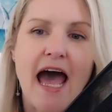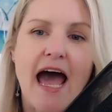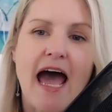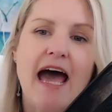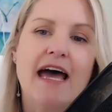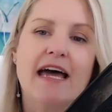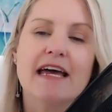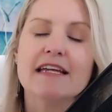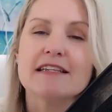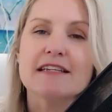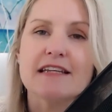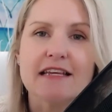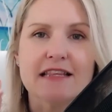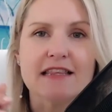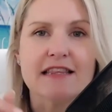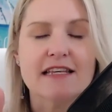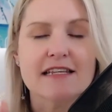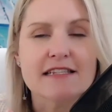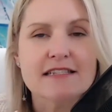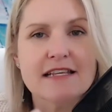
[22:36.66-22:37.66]
And
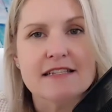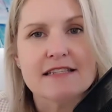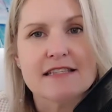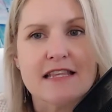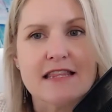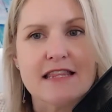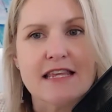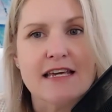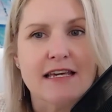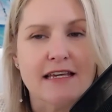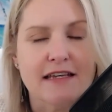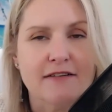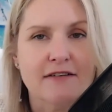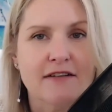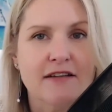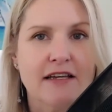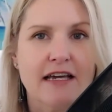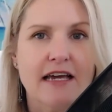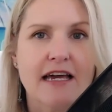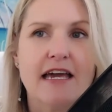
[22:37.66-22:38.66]
this is the thing
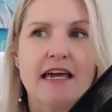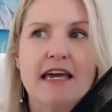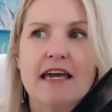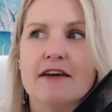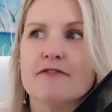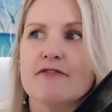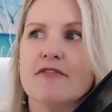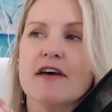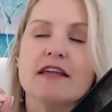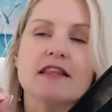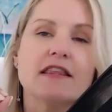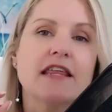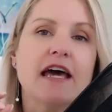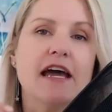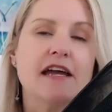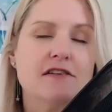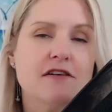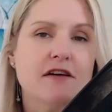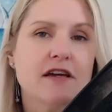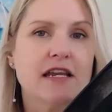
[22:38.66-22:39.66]
if
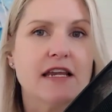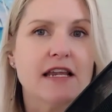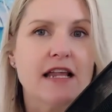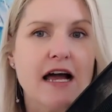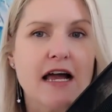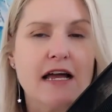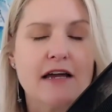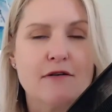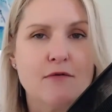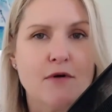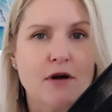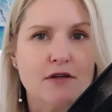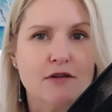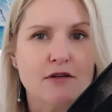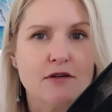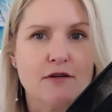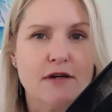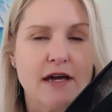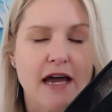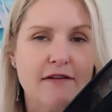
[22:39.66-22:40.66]
they don't like what
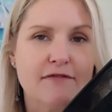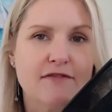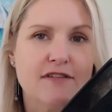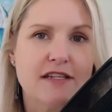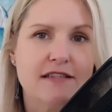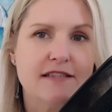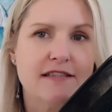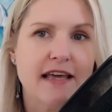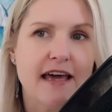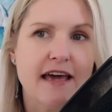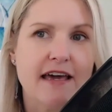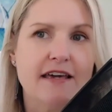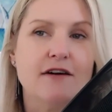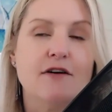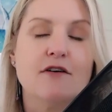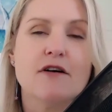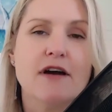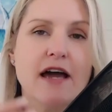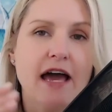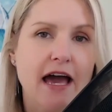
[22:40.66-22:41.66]
you have to say
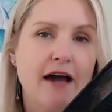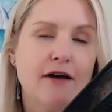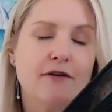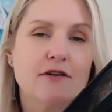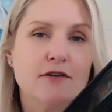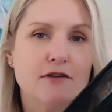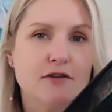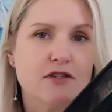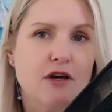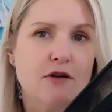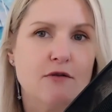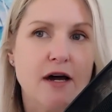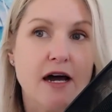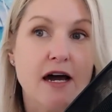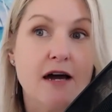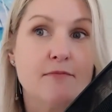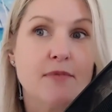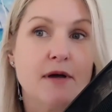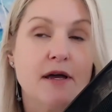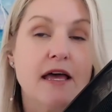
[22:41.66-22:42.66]
or how you show
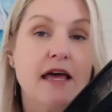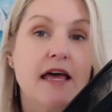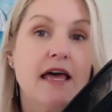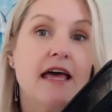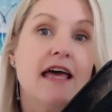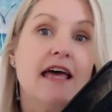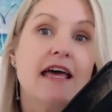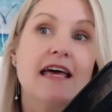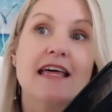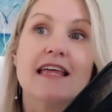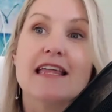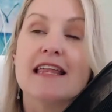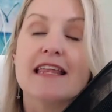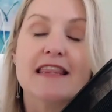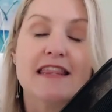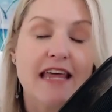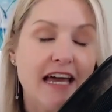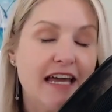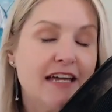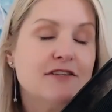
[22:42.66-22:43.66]
up,
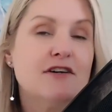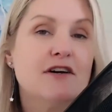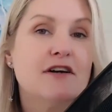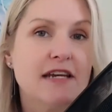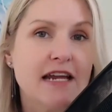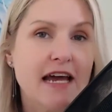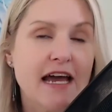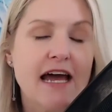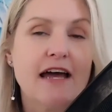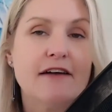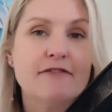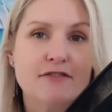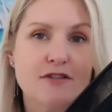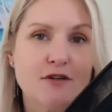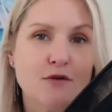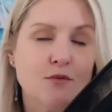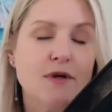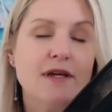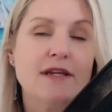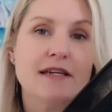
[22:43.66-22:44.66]
they don't have to
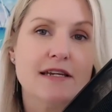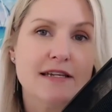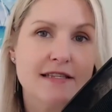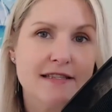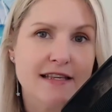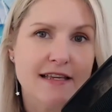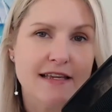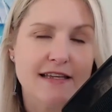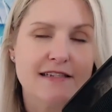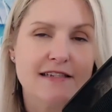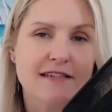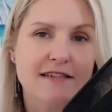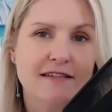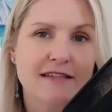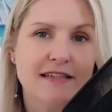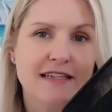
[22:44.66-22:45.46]
witness it.